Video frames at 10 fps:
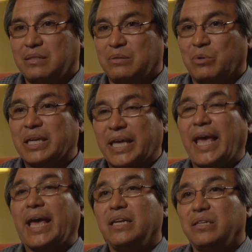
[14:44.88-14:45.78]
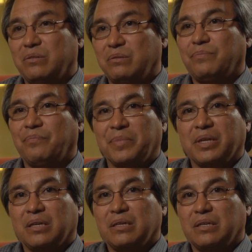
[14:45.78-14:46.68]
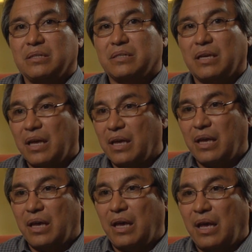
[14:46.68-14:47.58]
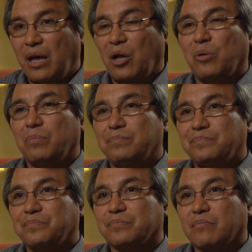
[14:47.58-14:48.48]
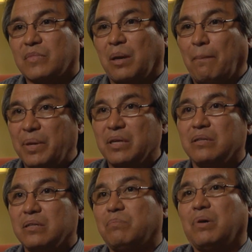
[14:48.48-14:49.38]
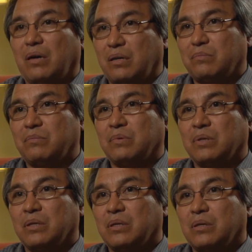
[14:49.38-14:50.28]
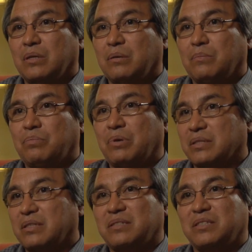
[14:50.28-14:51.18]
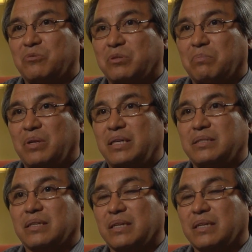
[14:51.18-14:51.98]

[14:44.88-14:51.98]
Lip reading: What it can do is help build upon processes that are in place. It